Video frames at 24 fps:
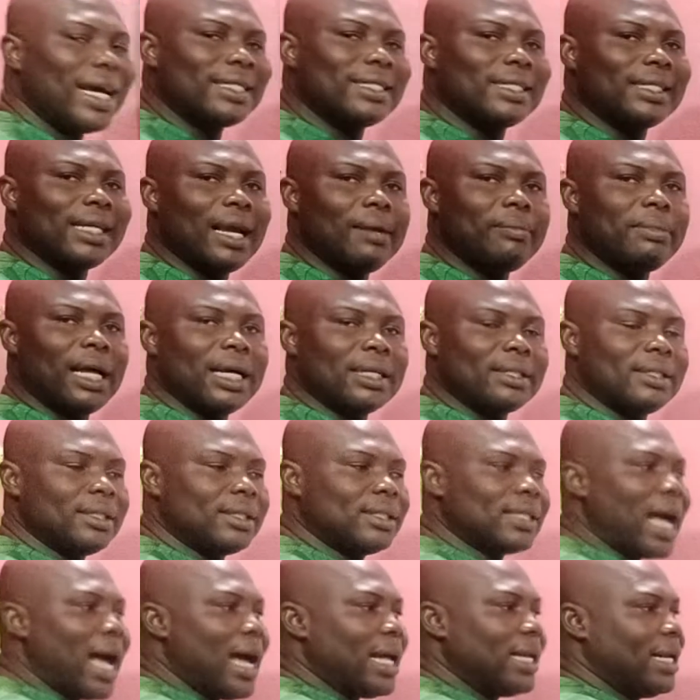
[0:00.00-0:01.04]
term that is
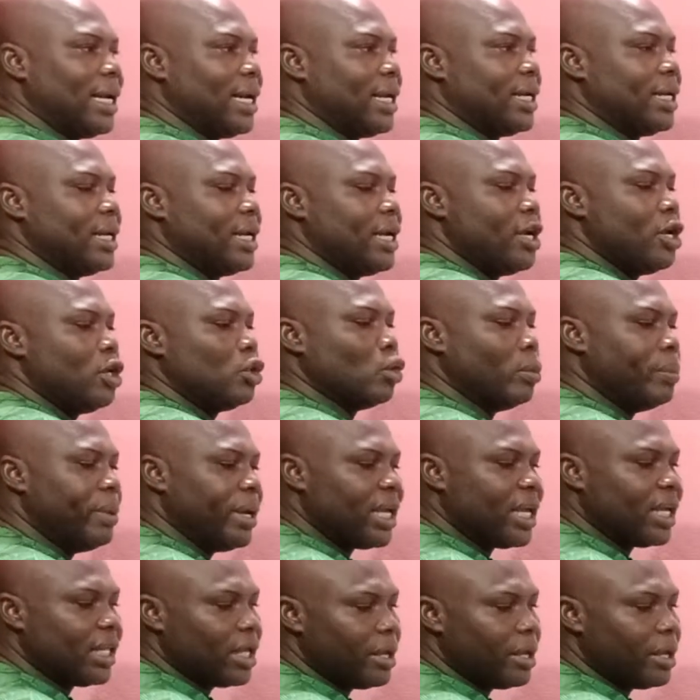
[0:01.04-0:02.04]
added to make it a